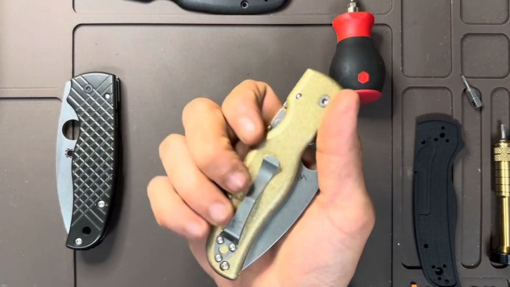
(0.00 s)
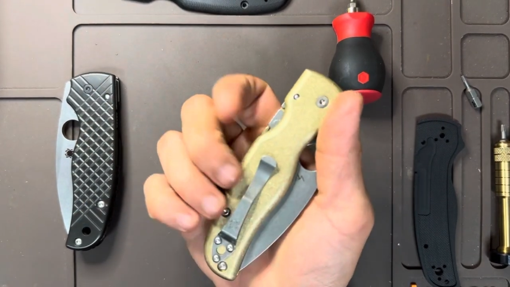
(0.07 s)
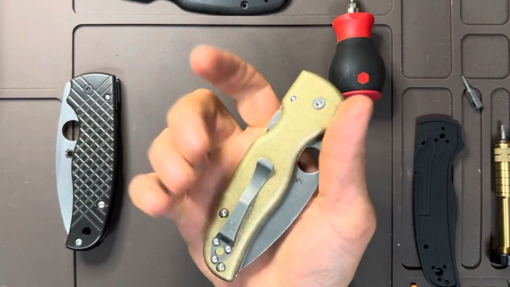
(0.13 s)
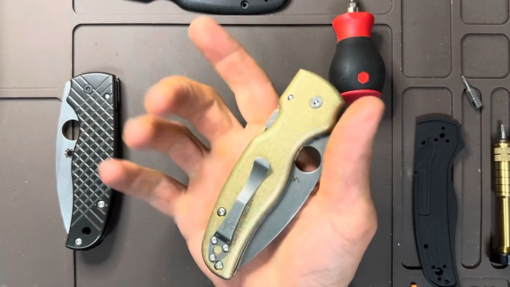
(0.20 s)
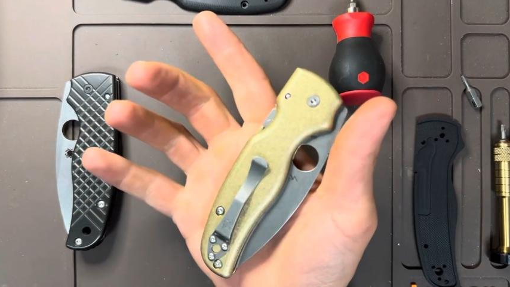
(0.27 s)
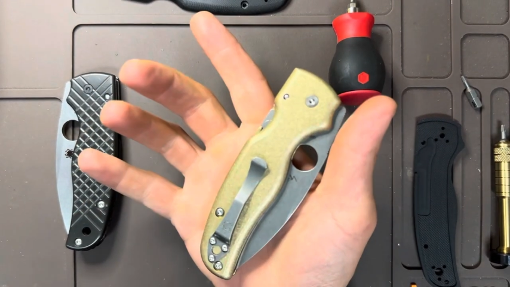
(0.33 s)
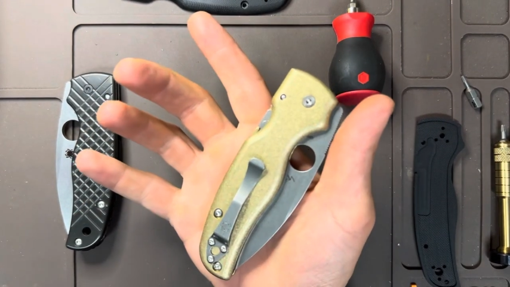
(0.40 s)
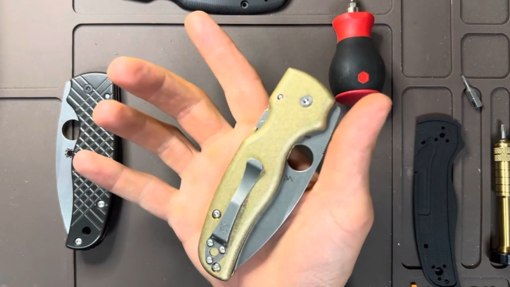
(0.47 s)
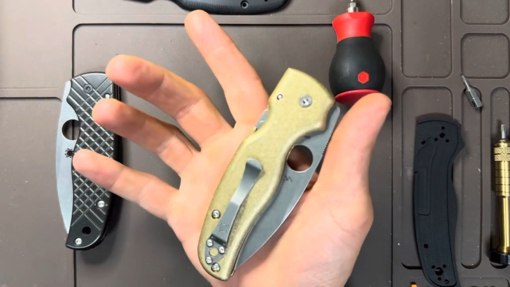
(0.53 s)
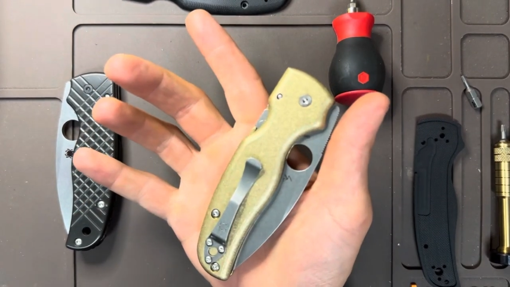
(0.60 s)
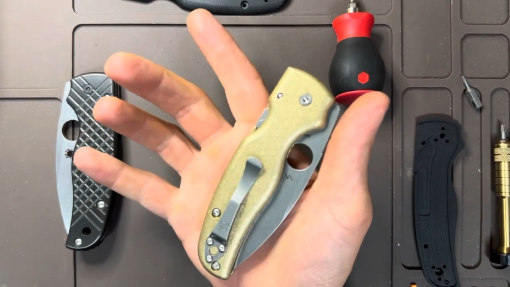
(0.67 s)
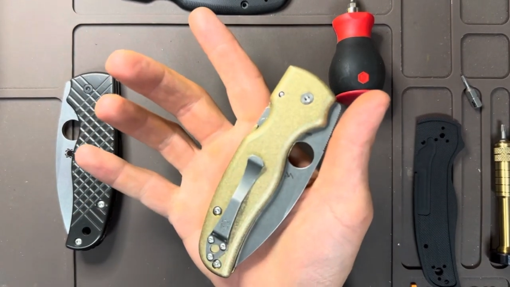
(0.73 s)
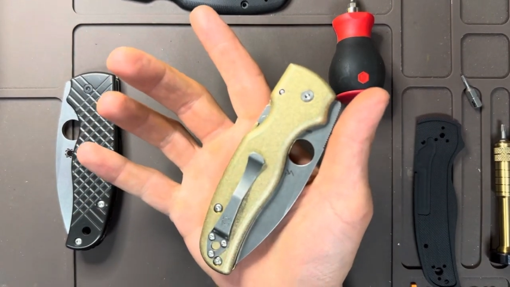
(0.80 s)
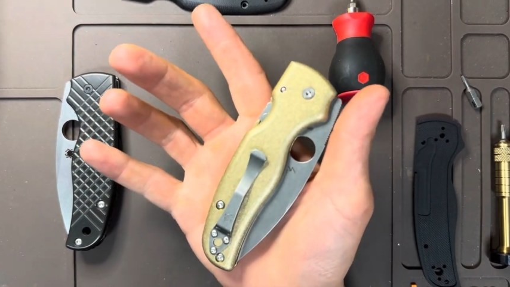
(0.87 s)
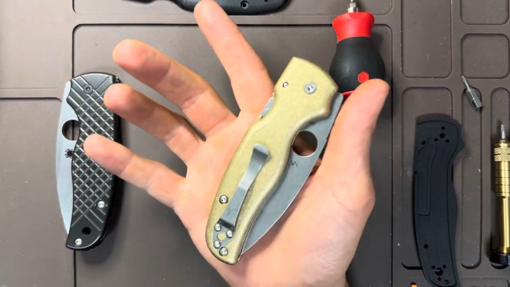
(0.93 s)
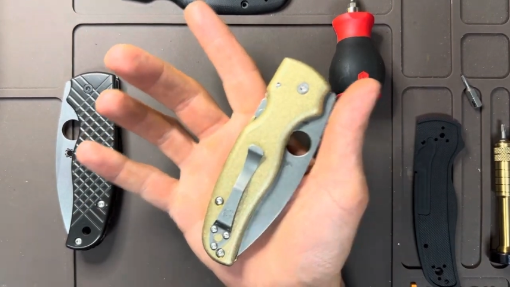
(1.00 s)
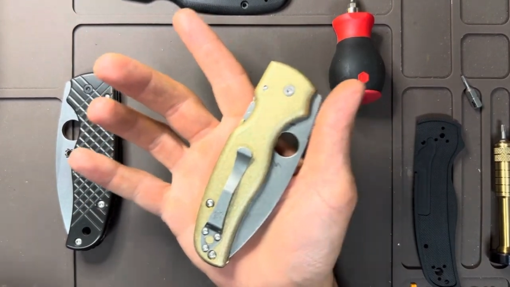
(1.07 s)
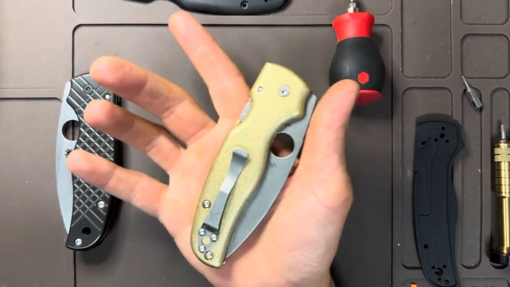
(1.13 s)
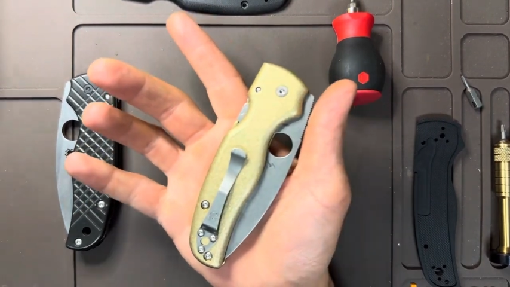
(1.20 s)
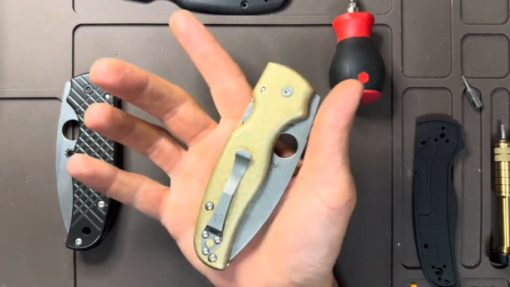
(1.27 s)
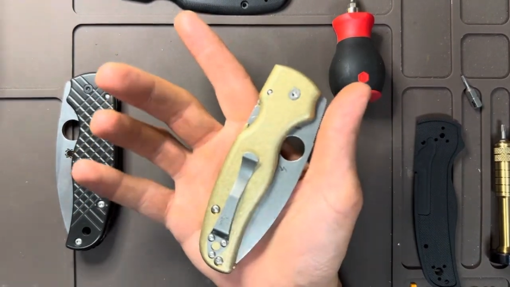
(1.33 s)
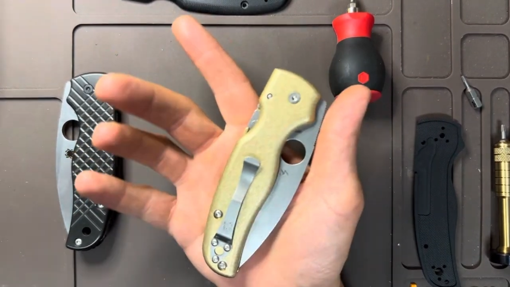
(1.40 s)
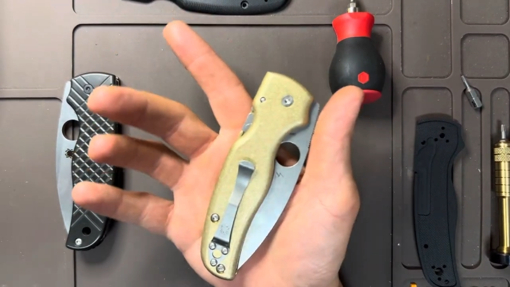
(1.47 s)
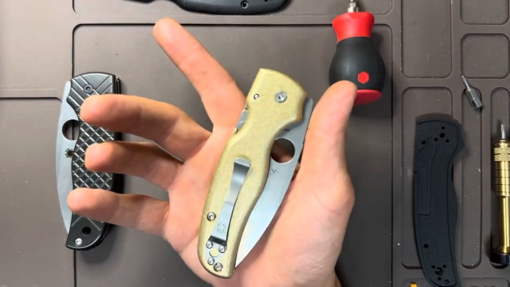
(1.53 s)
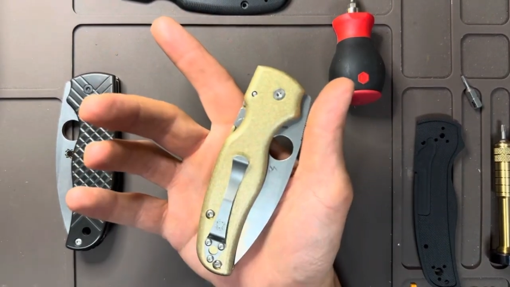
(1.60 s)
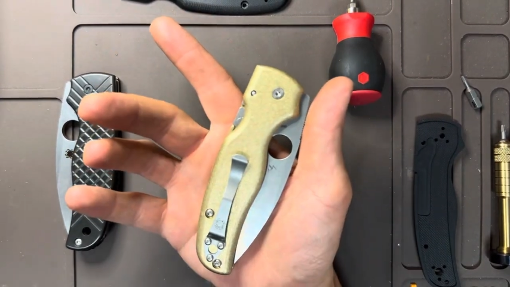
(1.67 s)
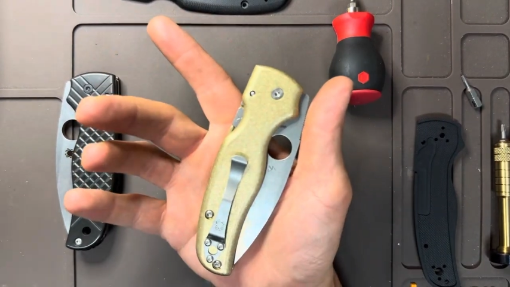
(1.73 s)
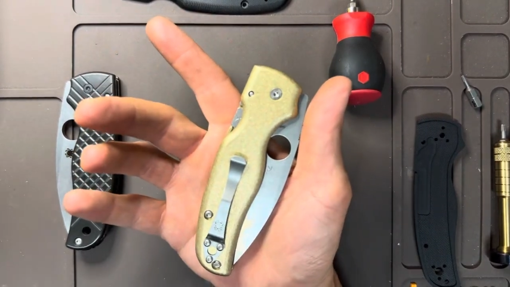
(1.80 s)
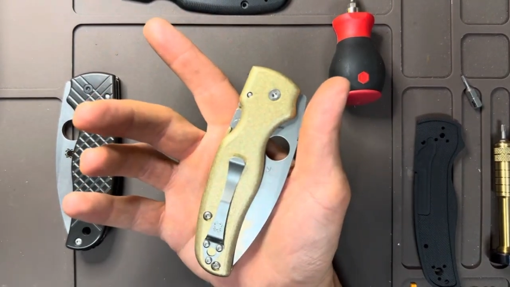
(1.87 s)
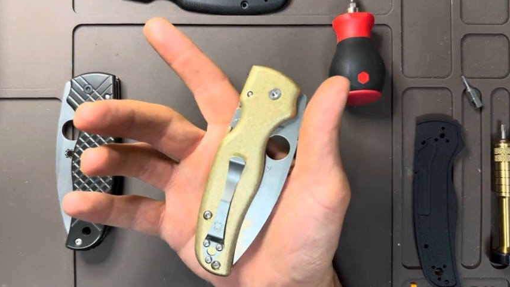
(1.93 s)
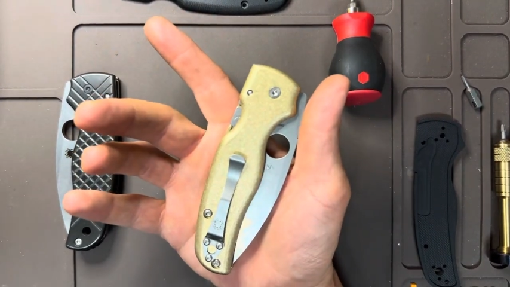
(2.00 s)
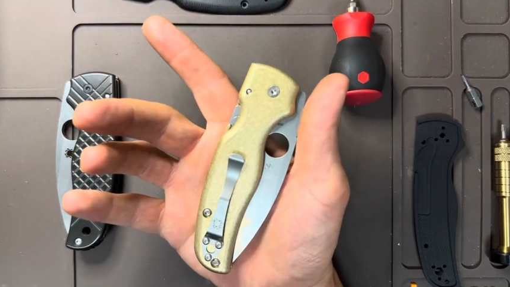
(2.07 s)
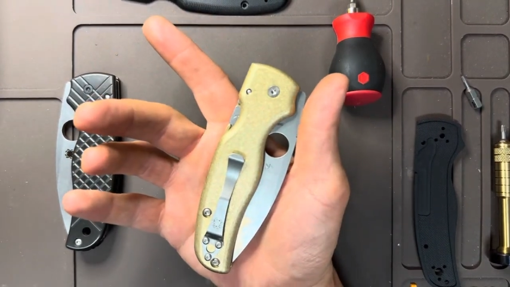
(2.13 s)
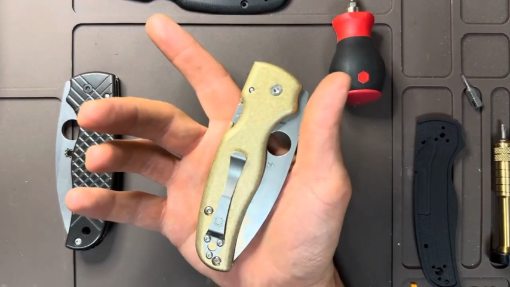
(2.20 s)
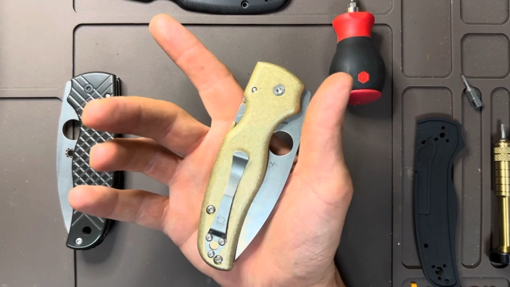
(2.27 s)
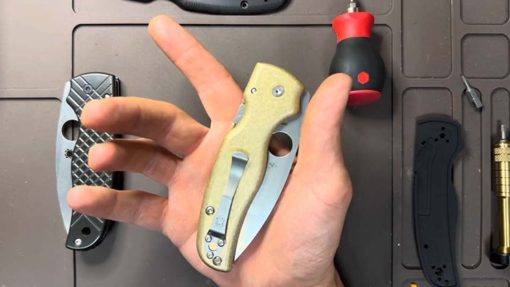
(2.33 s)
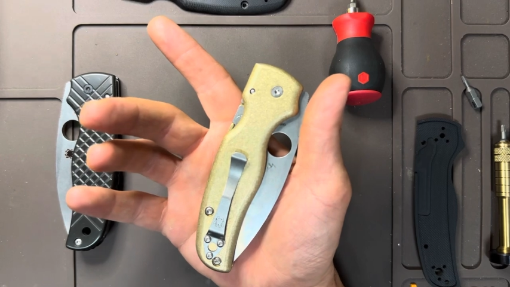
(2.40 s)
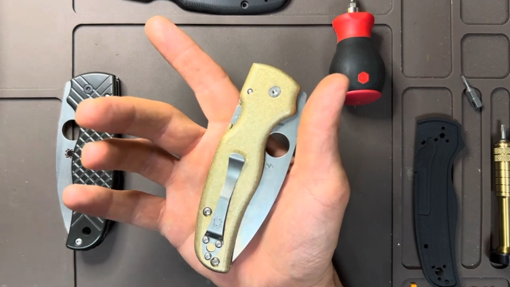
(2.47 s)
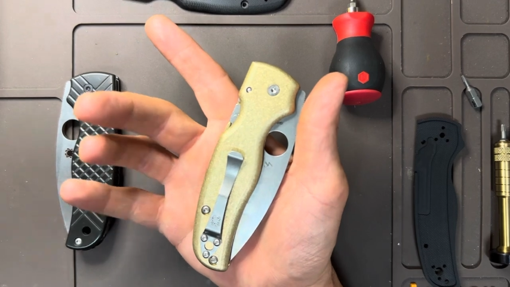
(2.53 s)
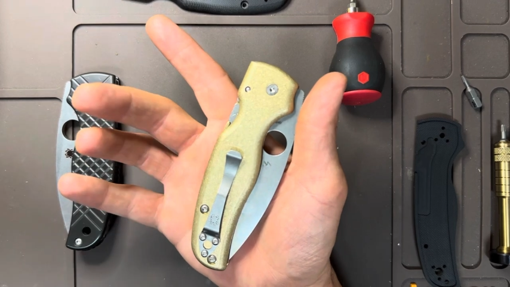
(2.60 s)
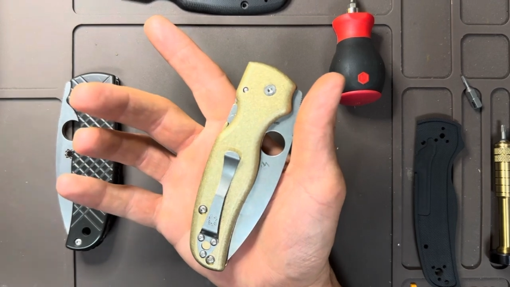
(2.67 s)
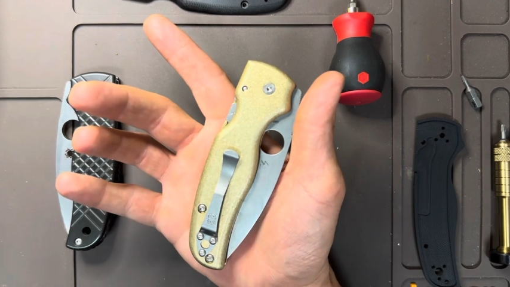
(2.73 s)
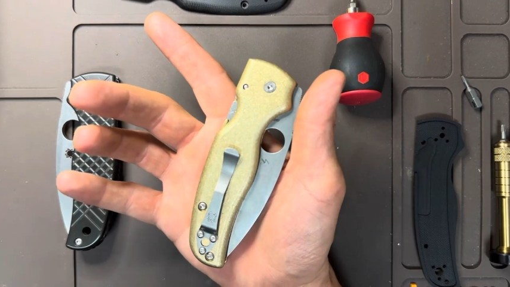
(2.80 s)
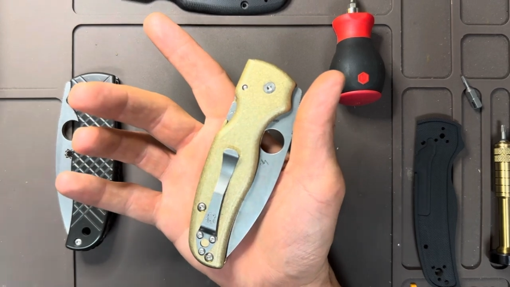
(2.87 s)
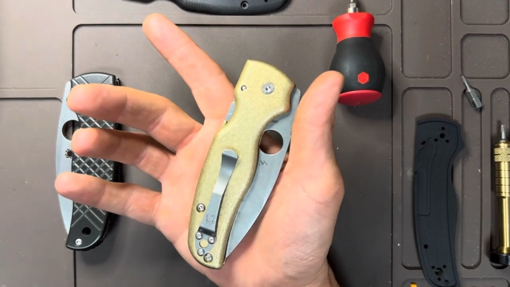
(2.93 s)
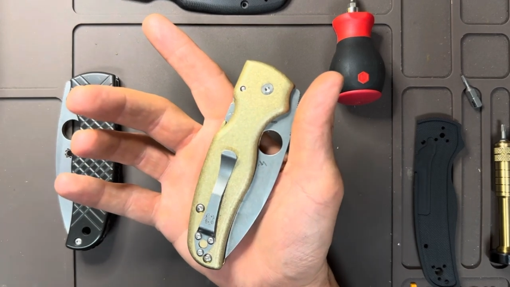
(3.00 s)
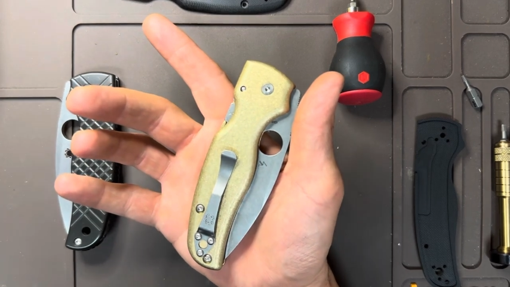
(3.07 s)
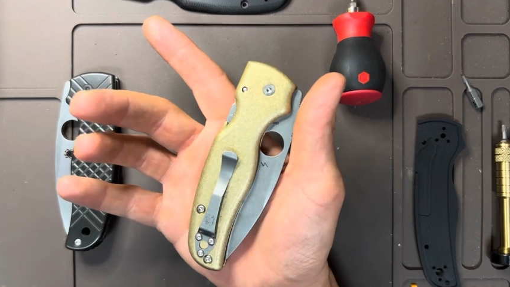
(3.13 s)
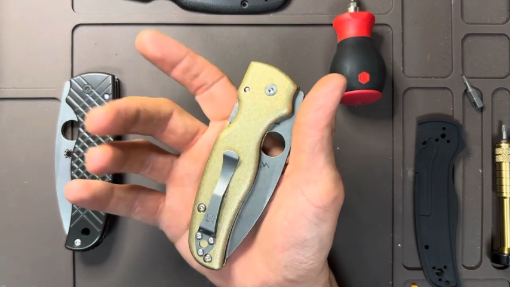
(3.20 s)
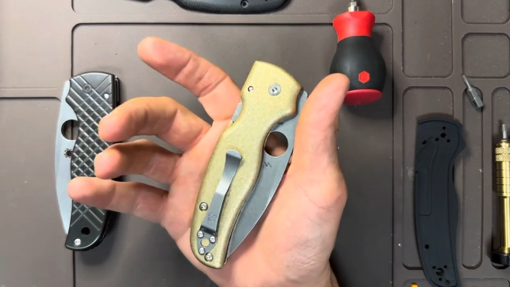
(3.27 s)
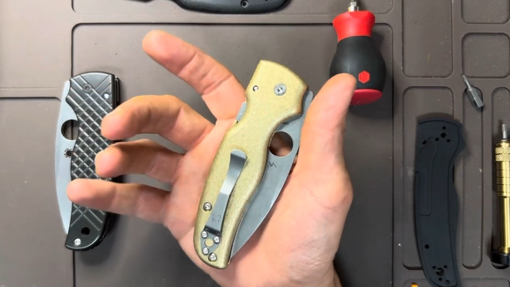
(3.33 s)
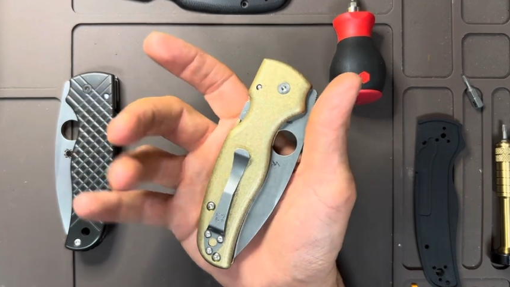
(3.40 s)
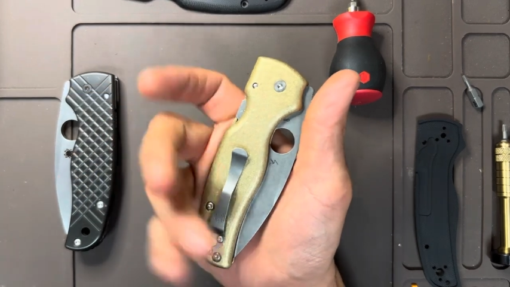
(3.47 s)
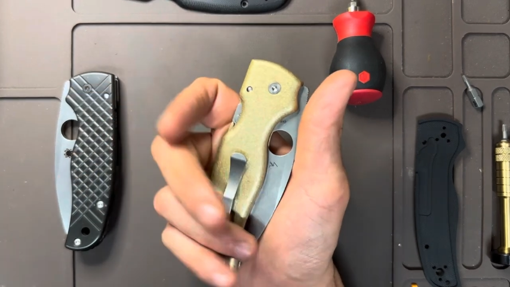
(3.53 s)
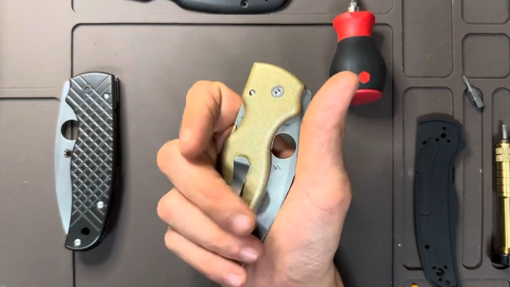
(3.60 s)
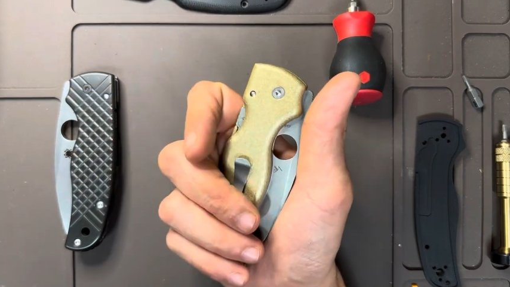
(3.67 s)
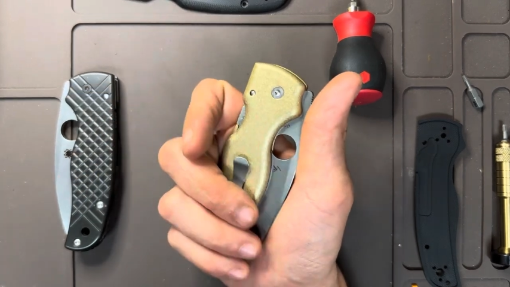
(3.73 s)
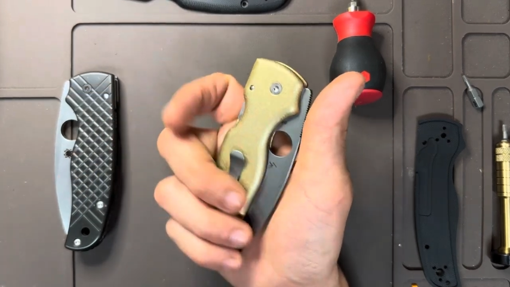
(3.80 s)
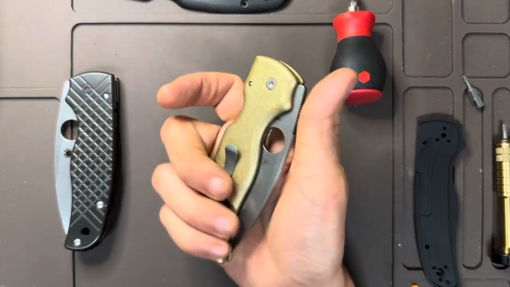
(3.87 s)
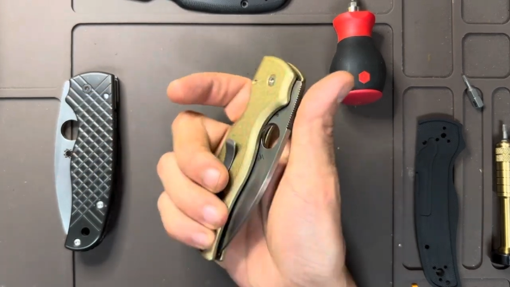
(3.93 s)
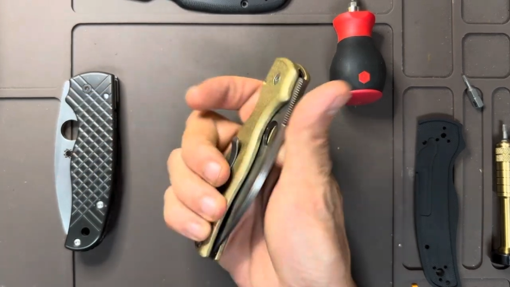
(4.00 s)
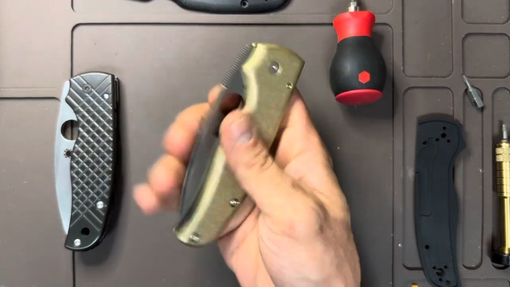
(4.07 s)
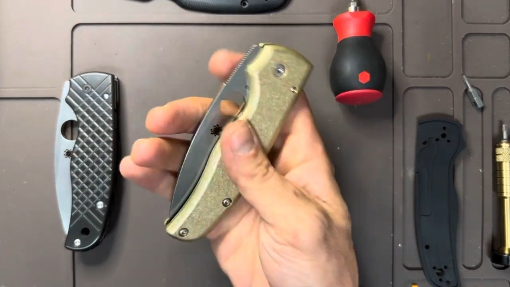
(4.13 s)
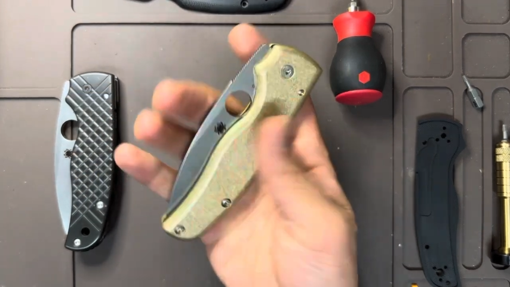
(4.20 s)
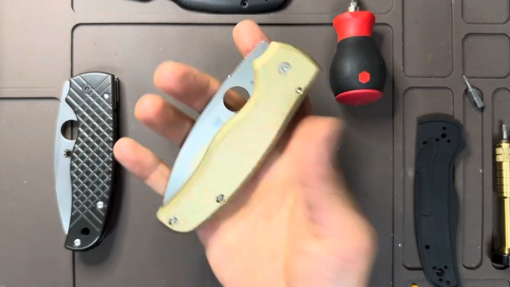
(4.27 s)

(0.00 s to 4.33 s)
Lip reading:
[unreadable: no face in view]